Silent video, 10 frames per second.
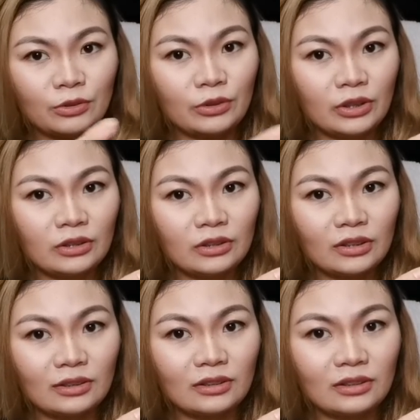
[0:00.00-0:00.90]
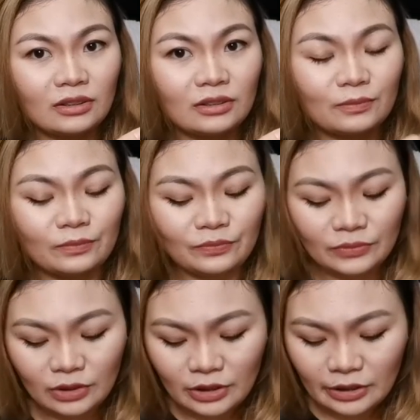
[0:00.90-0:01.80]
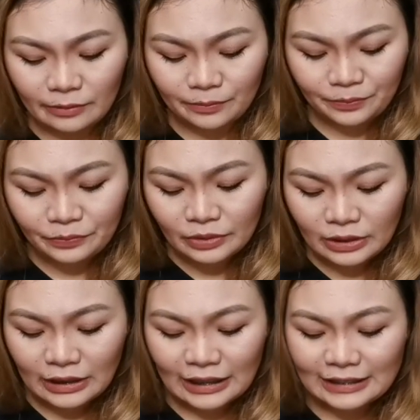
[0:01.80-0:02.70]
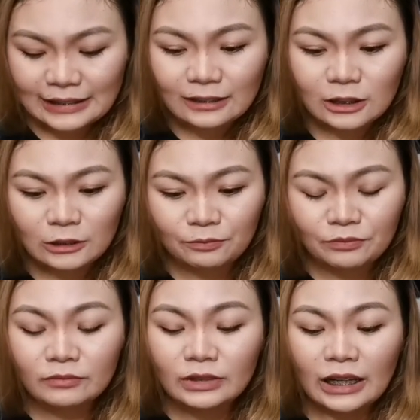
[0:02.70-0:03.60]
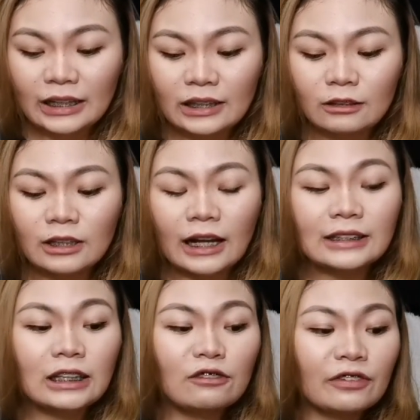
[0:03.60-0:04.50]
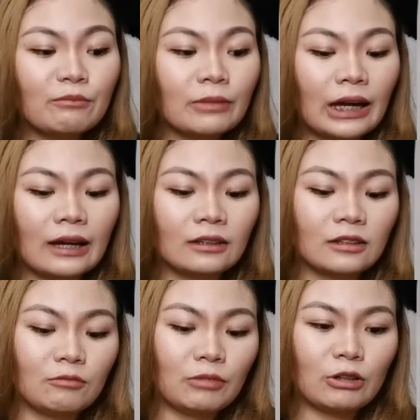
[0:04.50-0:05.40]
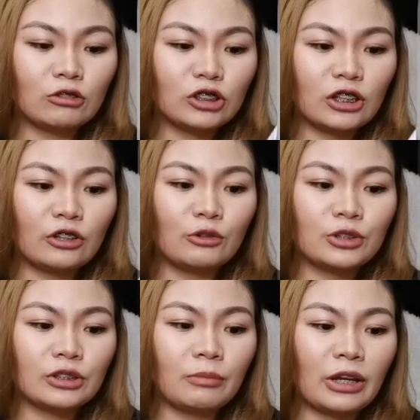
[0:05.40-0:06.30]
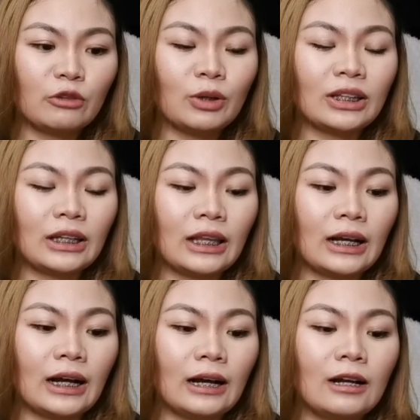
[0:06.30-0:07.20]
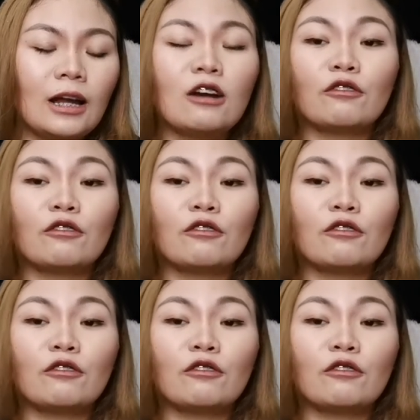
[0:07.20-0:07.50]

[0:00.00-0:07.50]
show you here. Alright, that's it. And aside from that, meron siyang user manual talaga